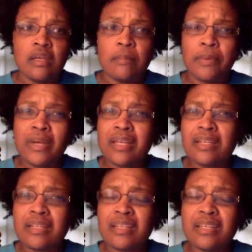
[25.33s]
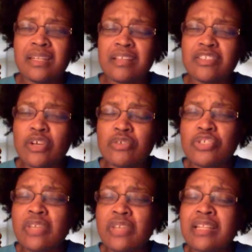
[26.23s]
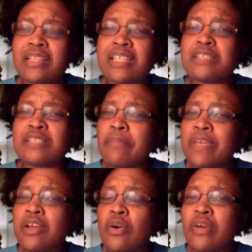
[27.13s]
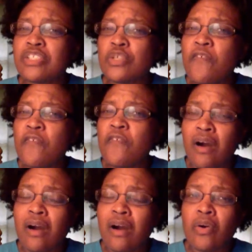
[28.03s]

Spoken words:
But don't you think that this may be going too far,